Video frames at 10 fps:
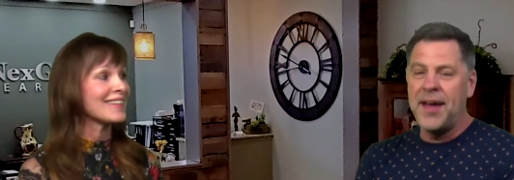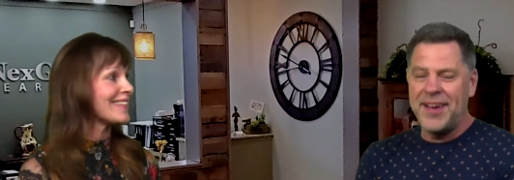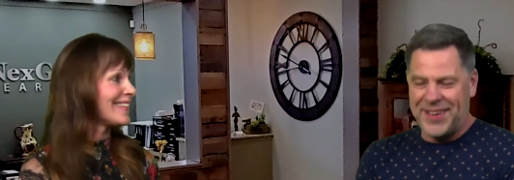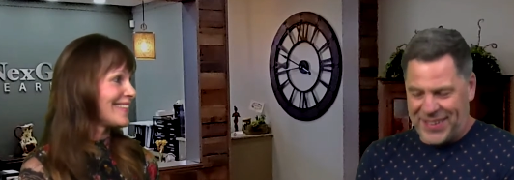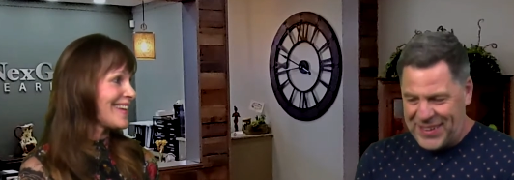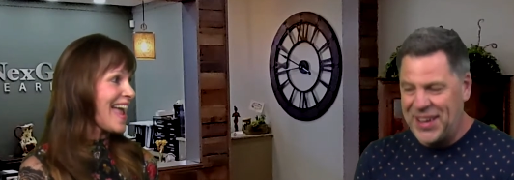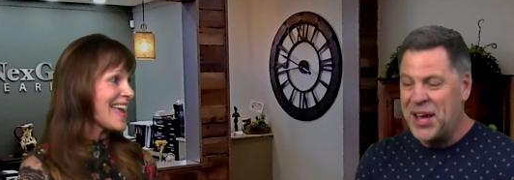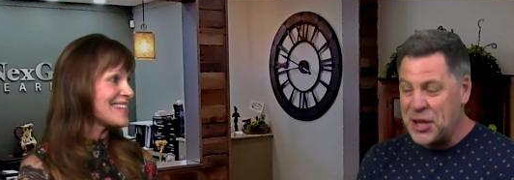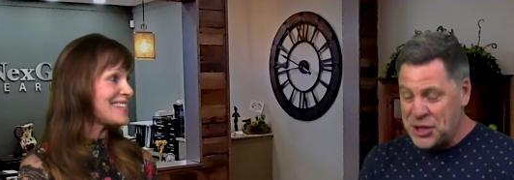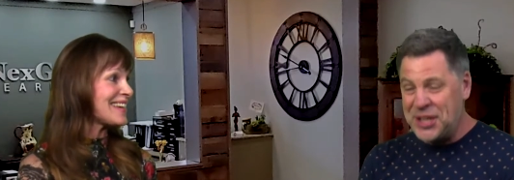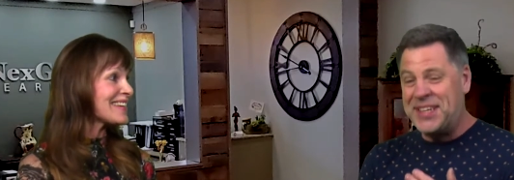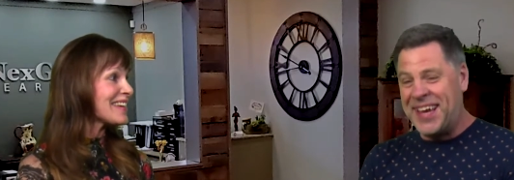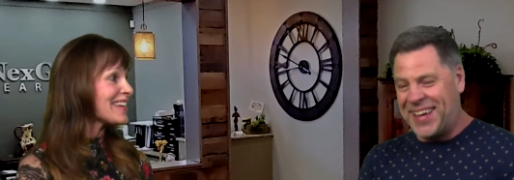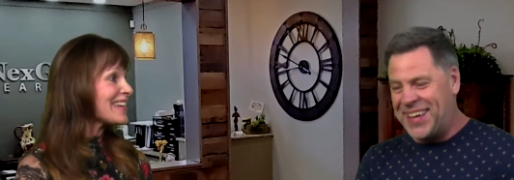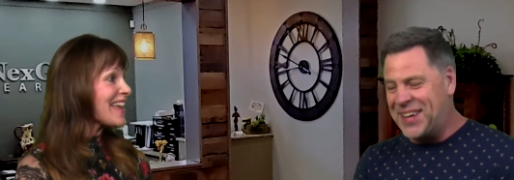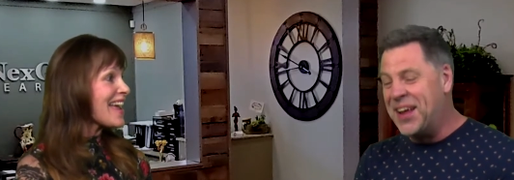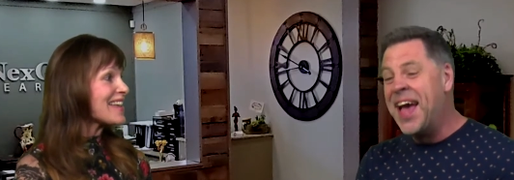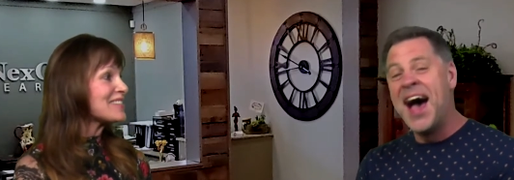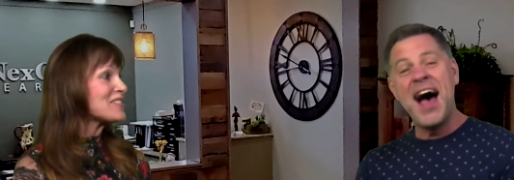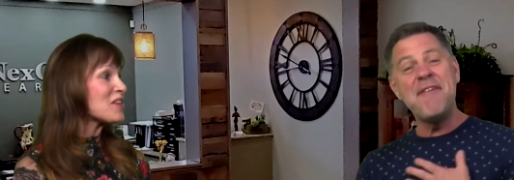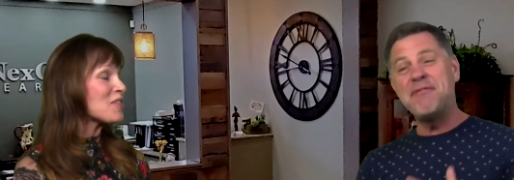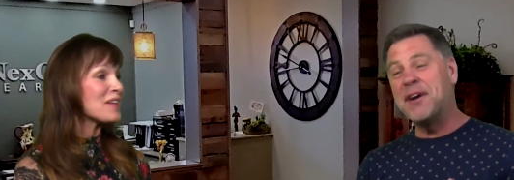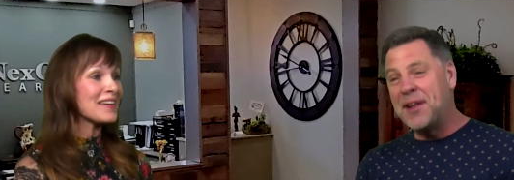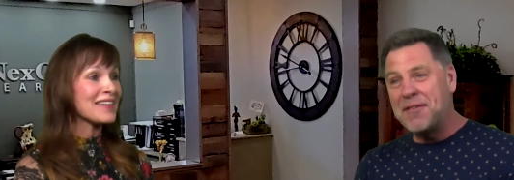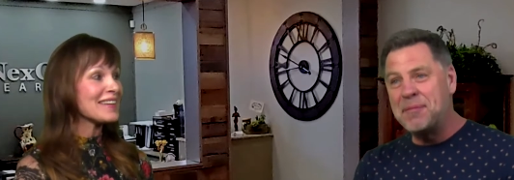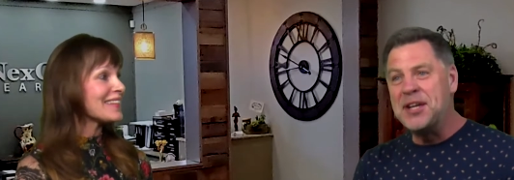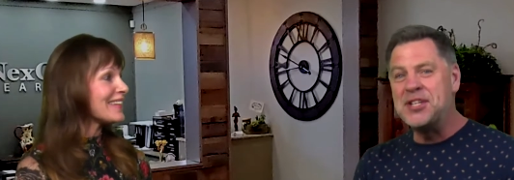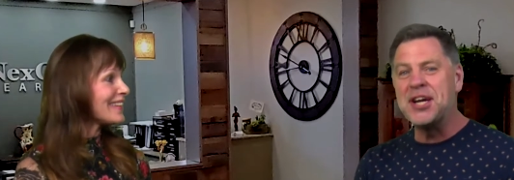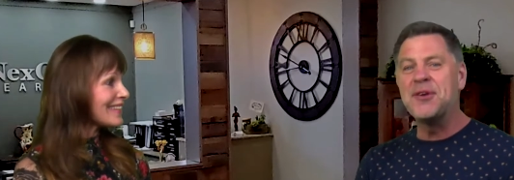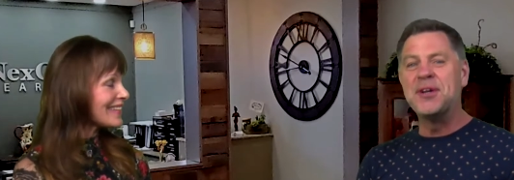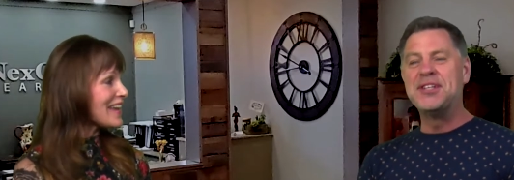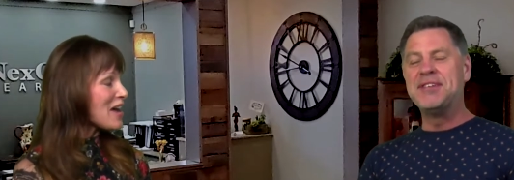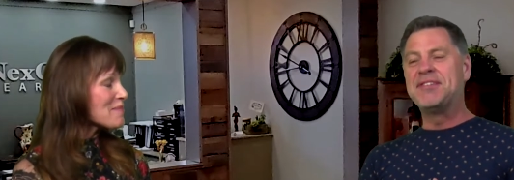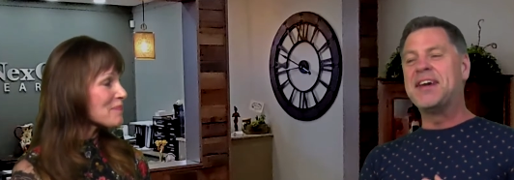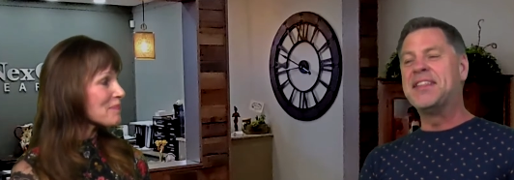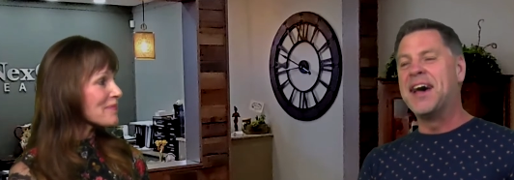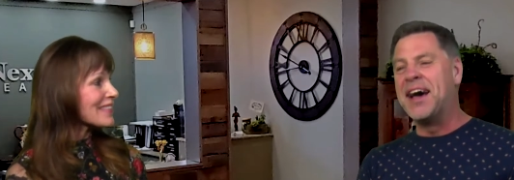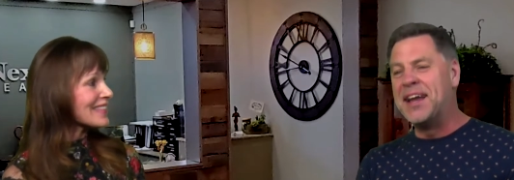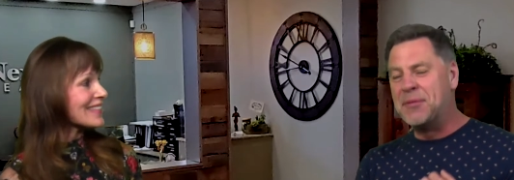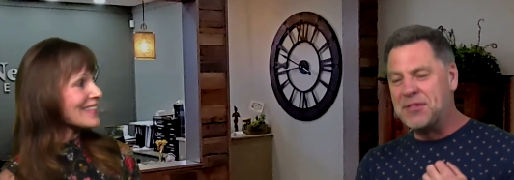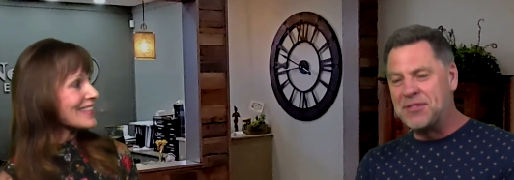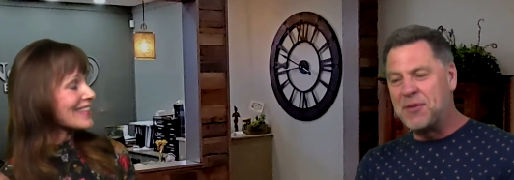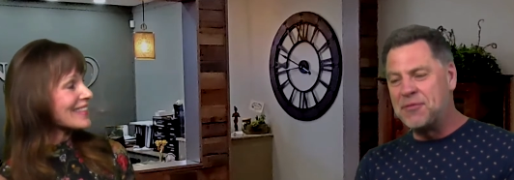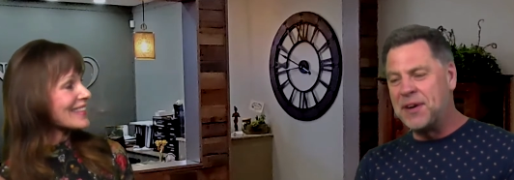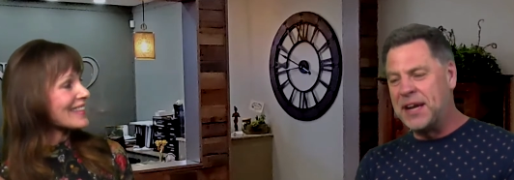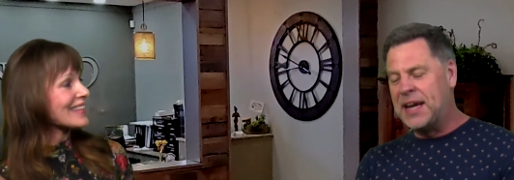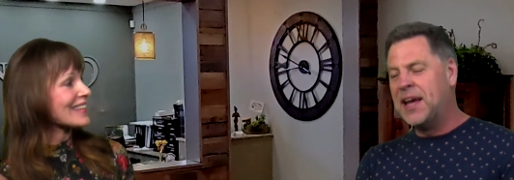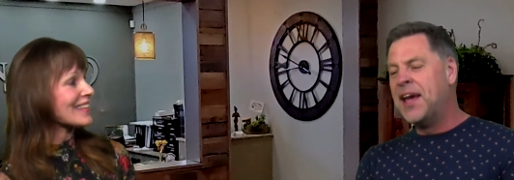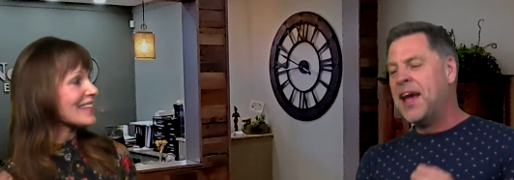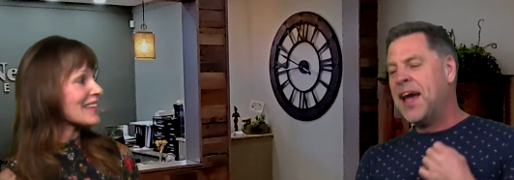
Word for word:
Speaker 1: And, she did. So, I fell off my chair when she said that. It was so funny.